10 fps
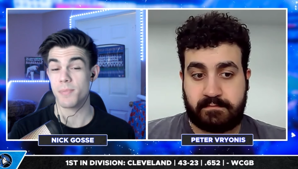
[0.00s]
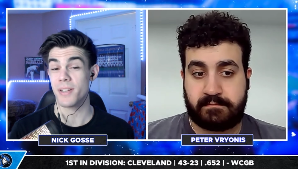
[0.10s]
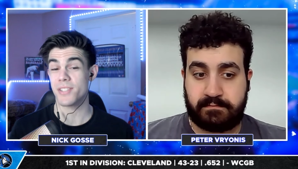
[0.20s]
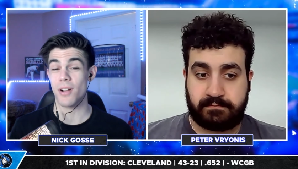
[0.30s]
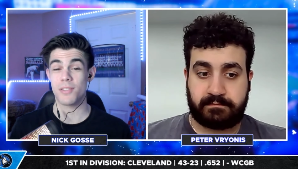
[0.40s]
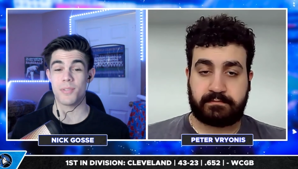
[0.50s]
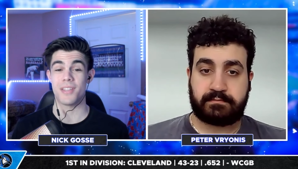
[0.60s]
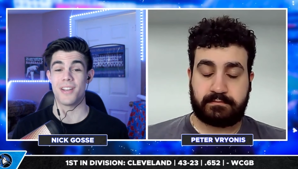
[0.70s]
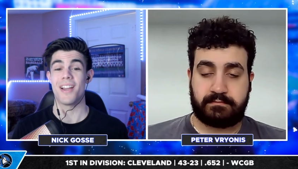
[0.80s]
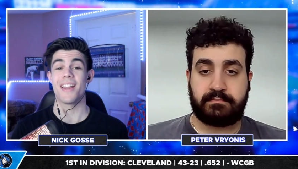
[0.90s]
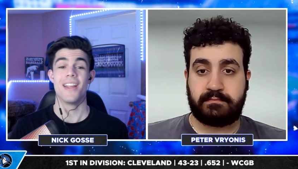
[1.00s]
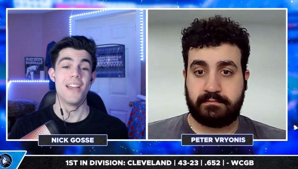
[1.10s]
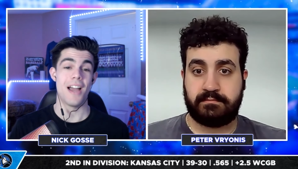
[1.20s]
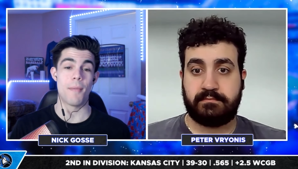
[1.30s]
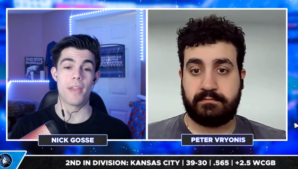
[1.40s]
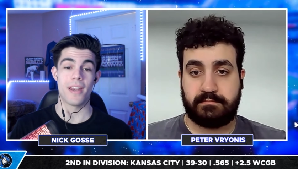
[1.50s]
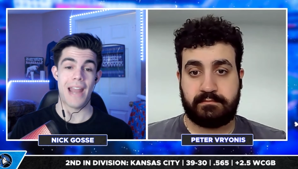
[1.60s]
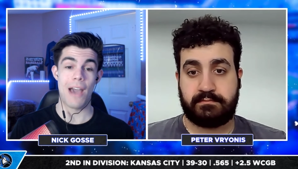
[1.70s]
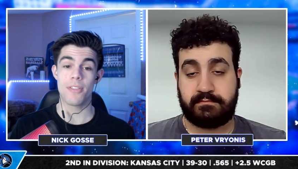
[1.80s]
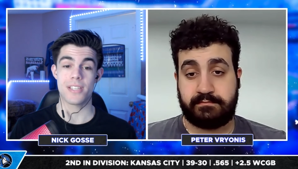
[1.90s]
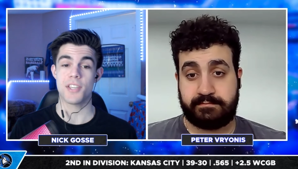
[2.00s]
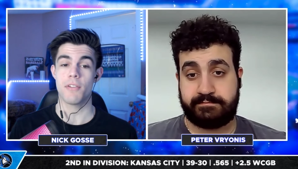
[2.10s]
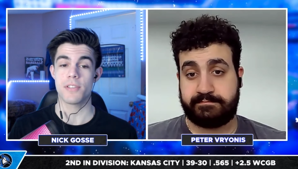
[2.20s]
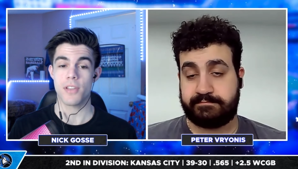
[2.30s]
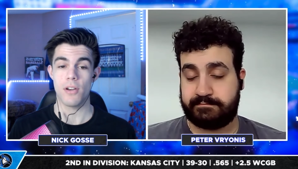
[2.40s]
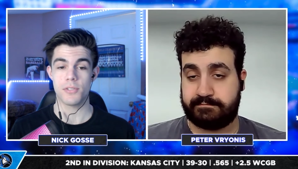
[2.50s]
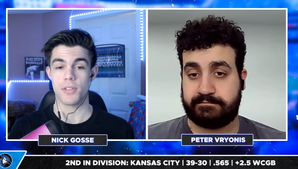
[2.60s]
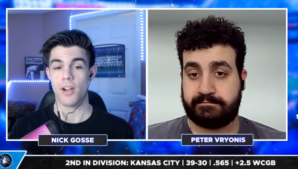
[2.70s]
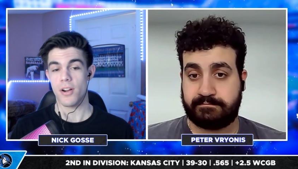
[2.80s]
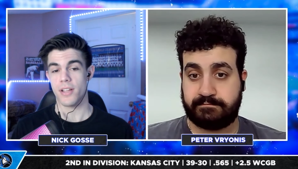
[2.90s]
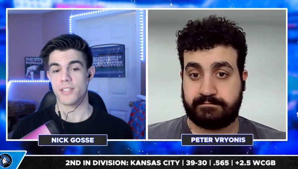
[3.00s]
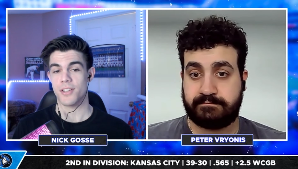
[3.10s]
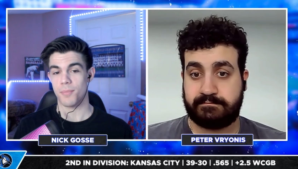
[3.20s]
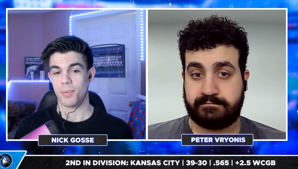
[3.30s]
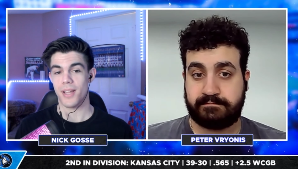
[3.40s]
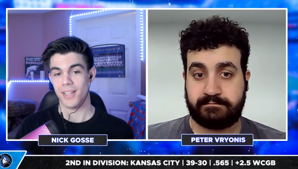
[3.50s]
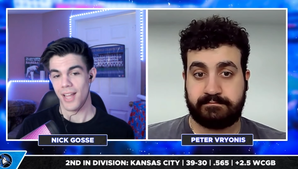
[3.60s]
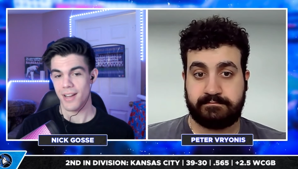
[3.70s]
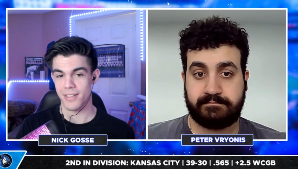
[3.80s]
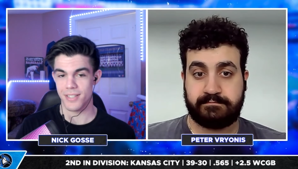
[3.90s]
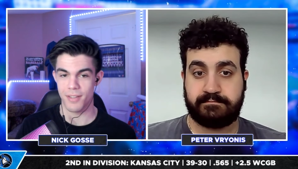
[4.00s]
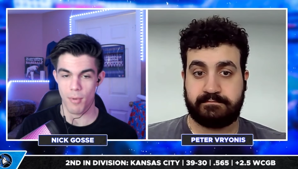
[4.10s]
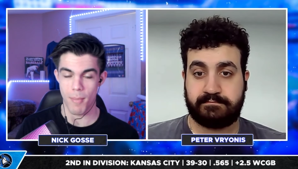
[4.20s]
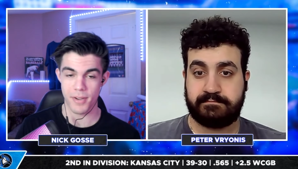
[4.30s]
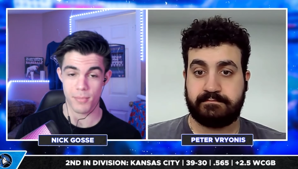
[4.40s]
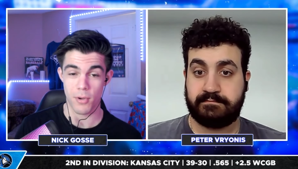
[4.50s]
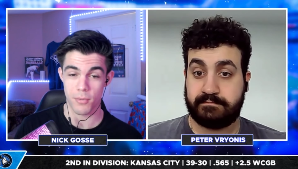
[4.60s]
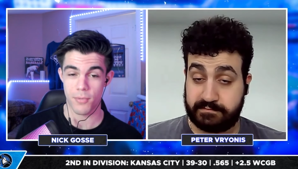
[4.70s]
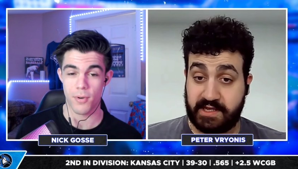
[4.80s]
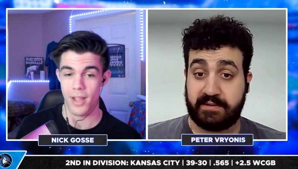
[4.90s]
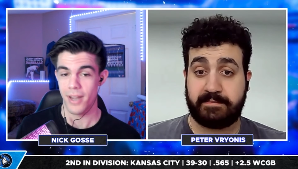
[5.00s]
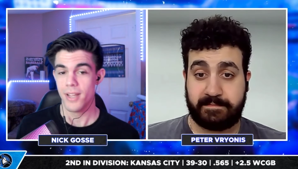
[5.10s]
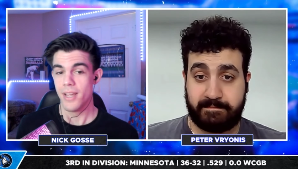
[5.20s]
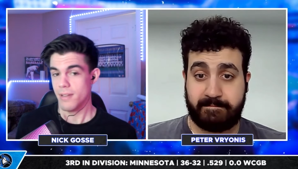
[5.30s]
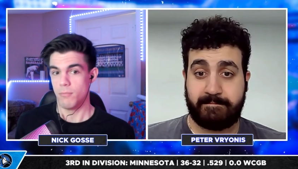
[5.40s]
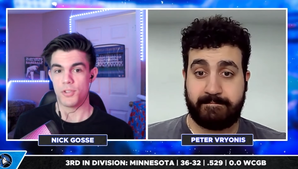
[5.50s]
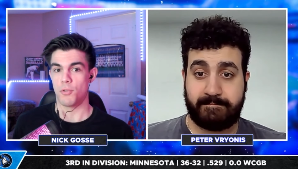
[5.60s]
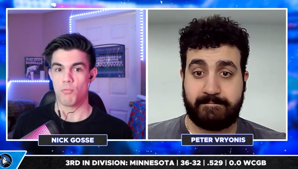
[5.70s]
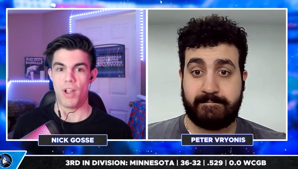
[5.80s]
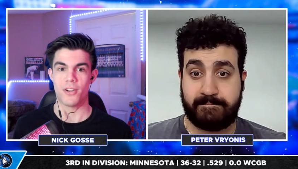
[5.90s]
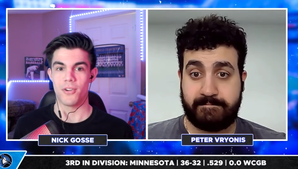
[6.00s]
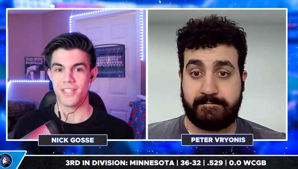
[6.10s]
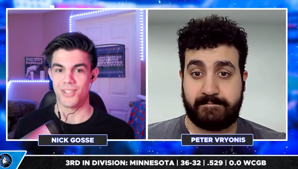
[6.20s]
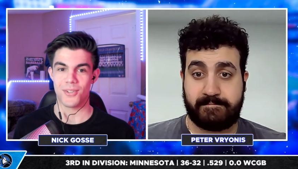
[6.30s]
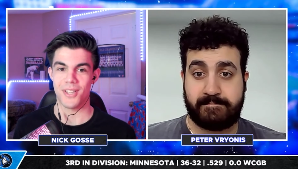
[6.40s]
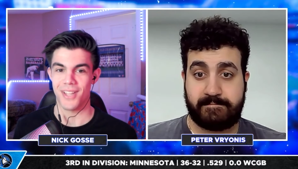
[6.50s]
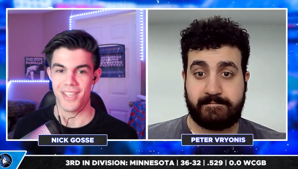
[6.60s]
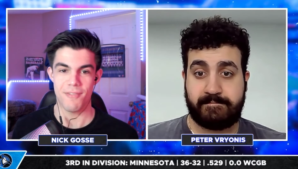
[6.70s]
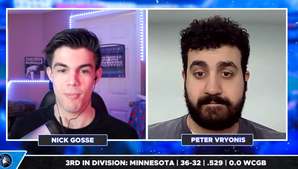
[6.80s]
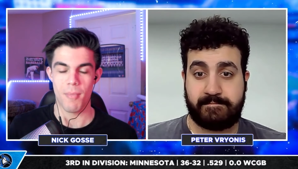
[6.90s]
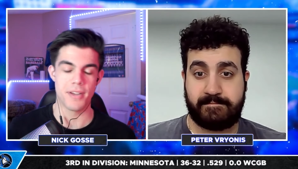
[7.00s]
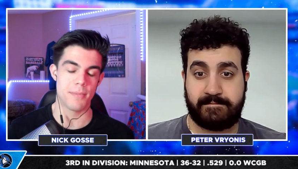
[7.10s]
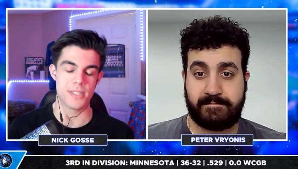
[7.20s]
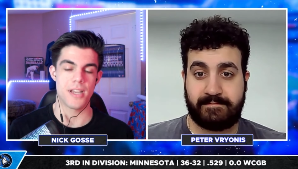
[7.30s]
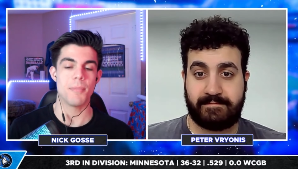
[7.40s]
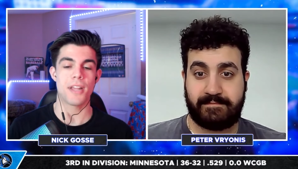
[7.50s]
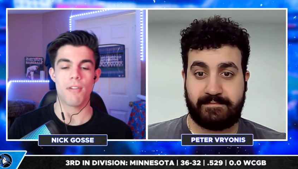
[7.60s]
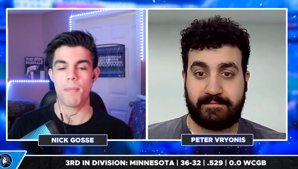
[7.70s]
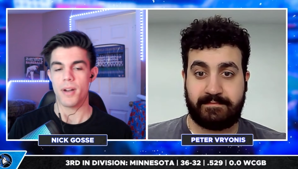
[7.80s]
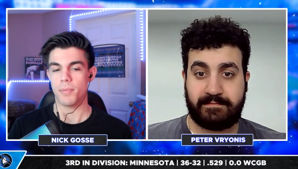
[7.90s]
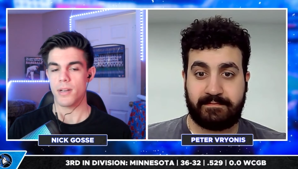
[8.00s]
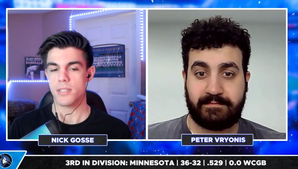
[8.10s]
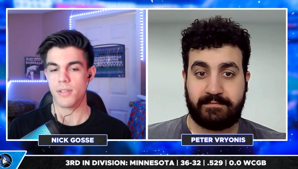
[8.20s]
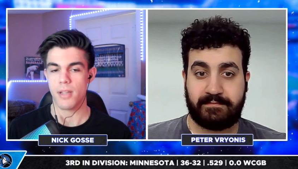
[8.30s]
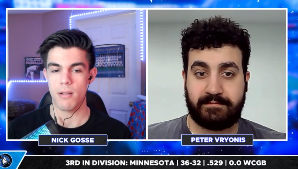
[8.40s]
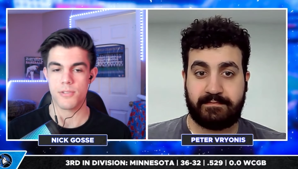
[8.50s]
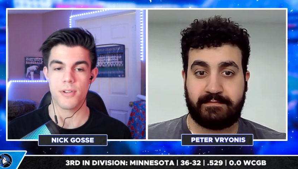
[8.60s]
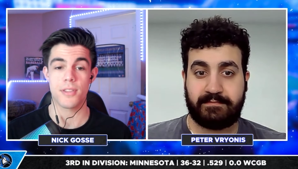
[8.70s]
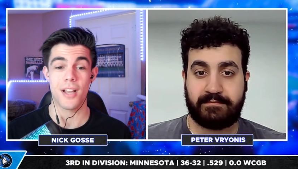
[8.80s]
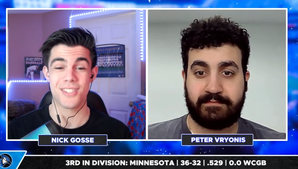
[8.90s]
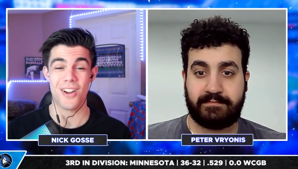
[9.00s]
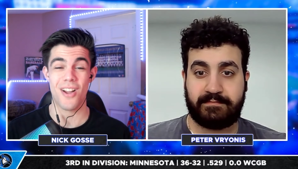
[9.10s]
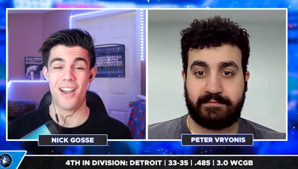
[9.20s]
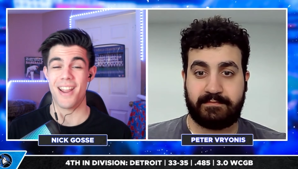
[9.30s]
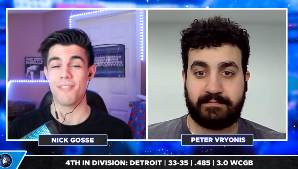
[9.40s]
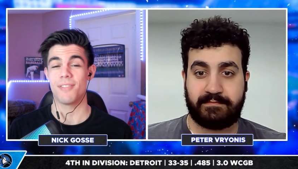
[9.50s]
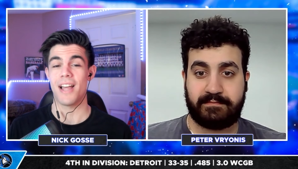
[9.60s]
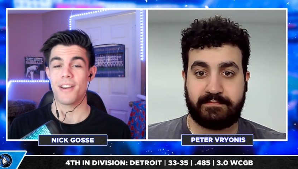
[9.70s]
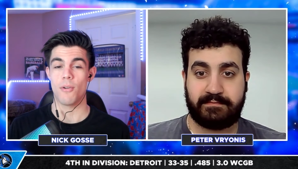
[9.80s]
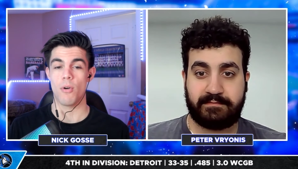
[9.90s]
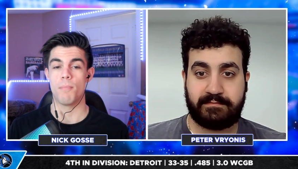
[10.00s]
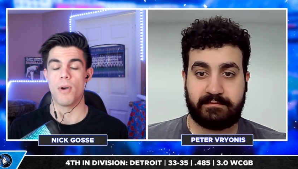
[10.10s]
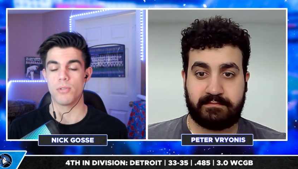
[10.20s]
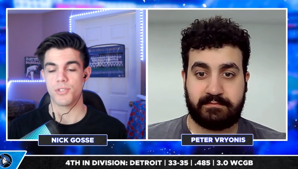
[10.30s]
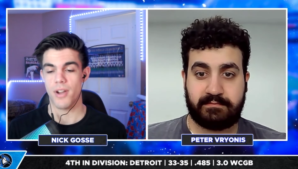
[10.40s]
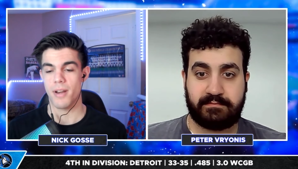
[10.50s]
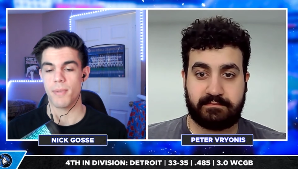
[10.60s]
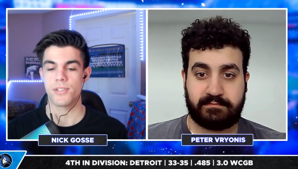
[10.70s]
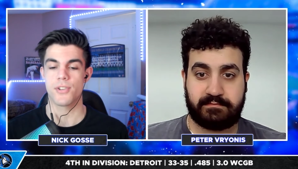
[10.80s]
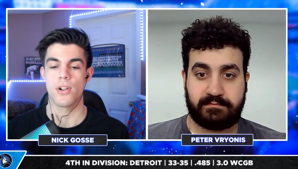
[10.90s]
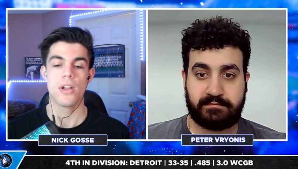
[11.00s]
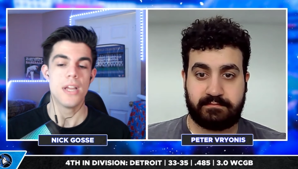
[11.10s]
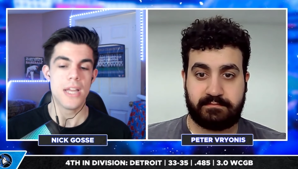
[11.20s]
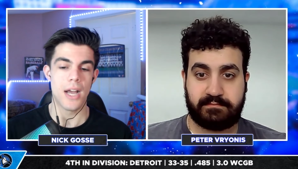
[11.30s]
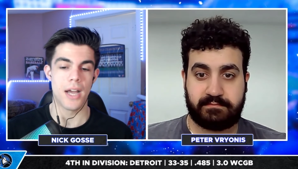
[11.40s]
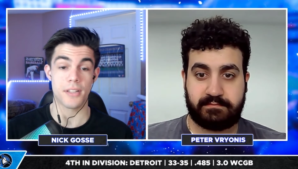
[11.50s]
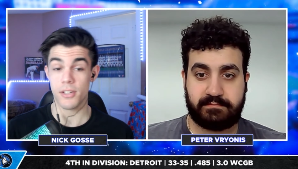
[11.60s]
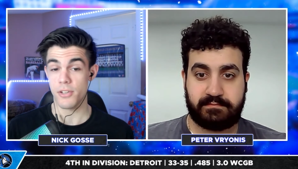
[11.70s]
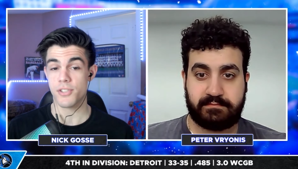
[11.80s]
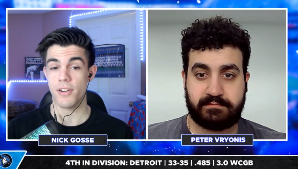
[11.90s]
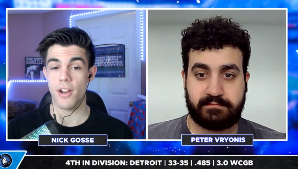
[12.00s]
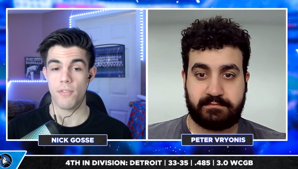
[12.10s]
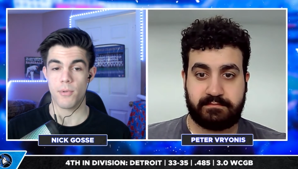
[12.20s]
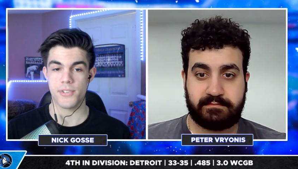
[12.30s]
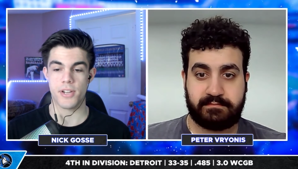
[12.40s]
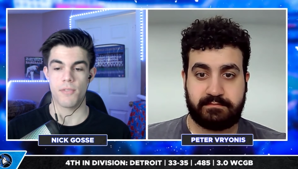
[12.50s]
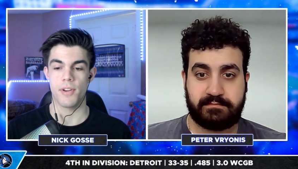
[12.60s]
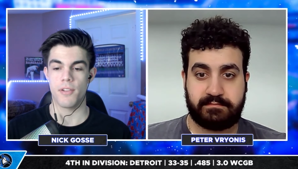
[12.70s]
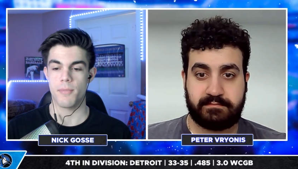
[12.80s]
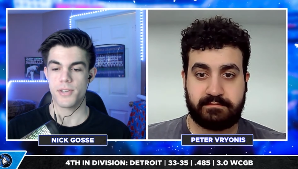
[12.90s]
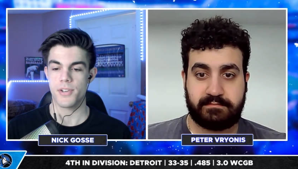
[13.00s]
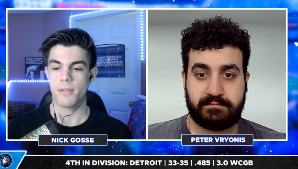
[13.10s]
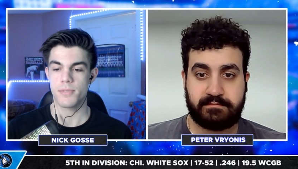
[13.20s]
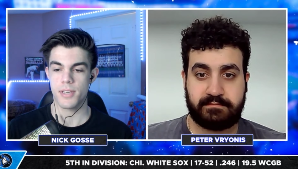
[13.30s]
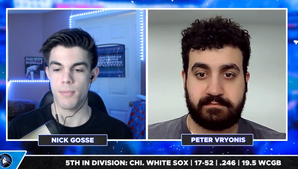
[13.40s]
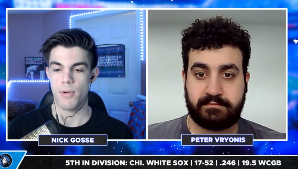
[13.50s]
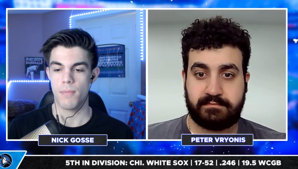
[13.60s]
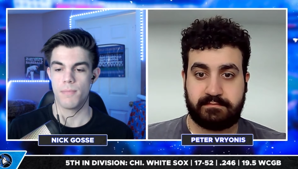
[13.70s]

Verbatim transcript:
Speaker 1: But it starts with tonight. I mean, how this series goes with the Guardians is going to play a lot into the momentum going forward yeah. and what the record is looking like, even momentum aside. But that'll wrap it up. Let us know in the comments what your thoughts are on a Vladdy or Bo trade. And make sure uh, to click on your screen here if you want to check our video from yesterday. See you tomorrow.